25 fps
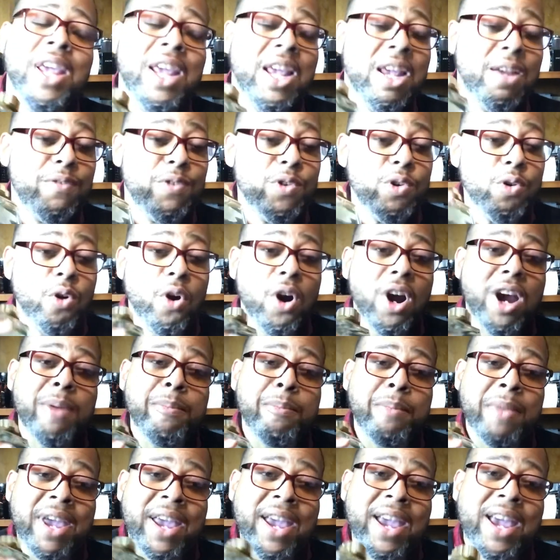If you are a
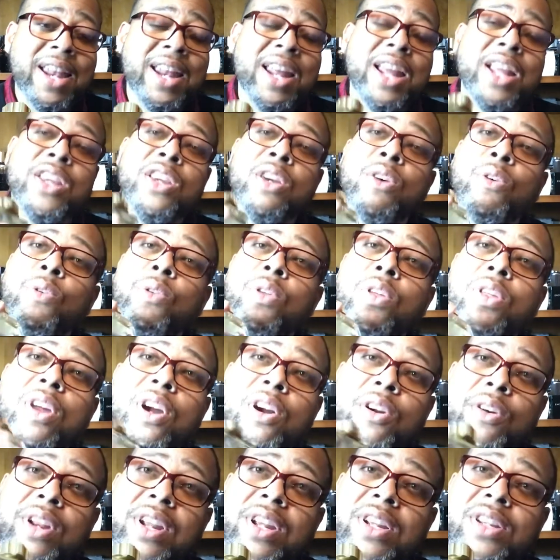man in your
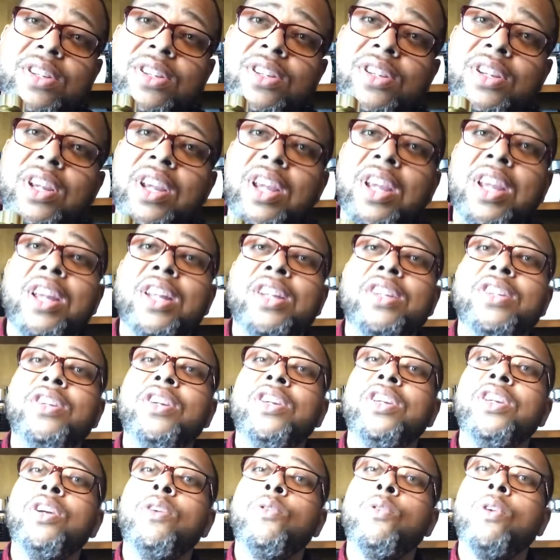30s to
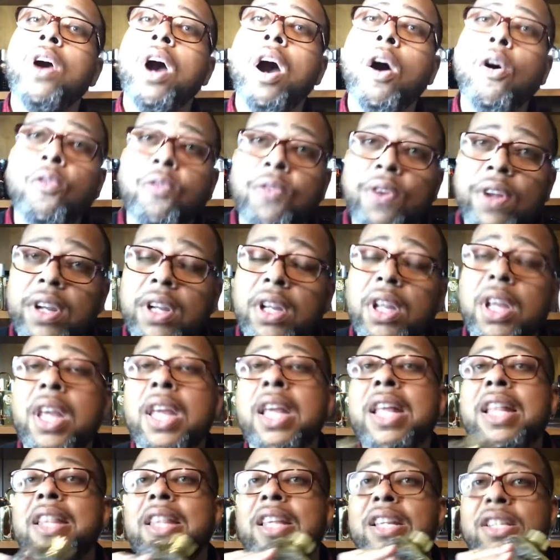your coffin,
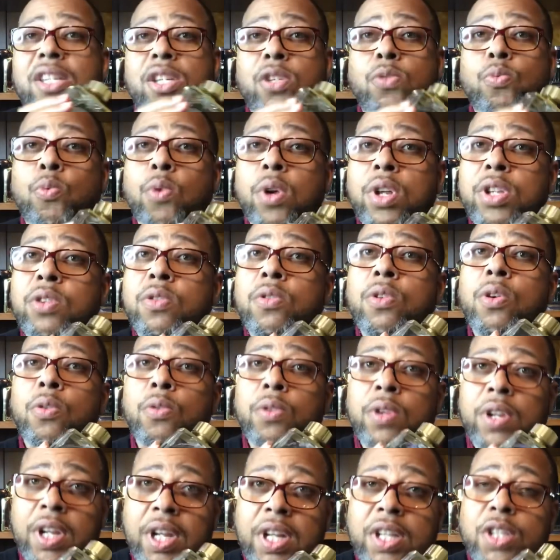this is one you're
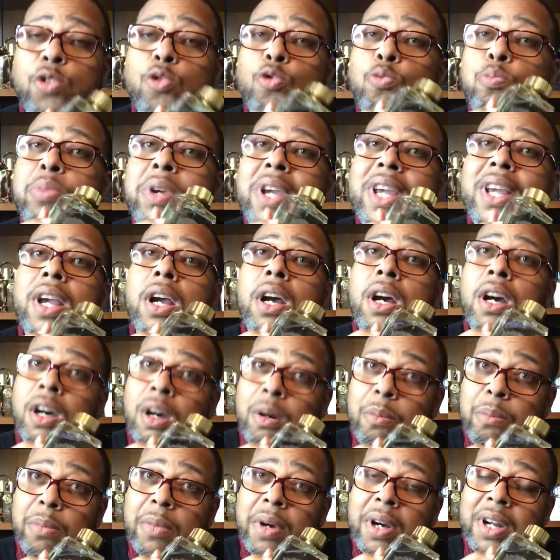gonna need to pick up.